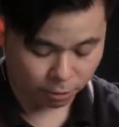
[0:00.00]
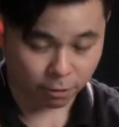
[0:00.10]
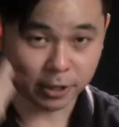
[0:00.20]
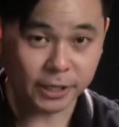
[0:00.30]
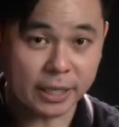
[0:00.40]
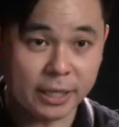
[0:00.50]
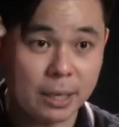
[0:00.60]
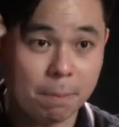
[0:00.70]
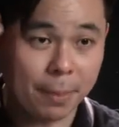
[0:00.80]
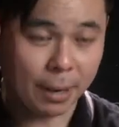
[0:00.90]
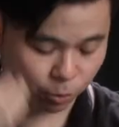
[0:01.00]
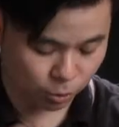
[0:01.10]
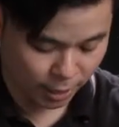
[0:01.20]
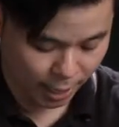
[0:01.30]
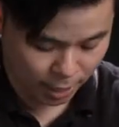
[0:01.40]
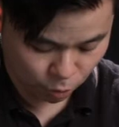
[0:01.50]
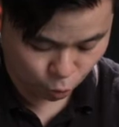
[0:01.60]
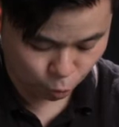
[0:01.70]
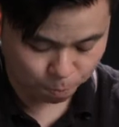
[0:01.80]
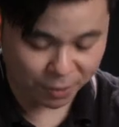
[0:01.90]
Send impulse to the heart
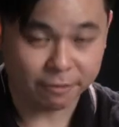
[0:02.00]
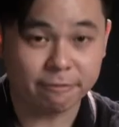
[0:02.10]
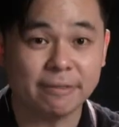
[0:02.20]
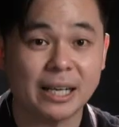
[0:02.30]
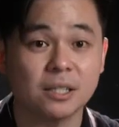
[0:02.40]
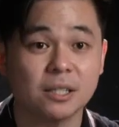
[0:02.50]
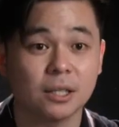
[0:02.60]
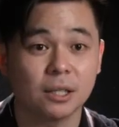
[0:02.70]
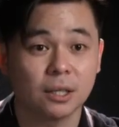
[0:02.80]
to beat faster.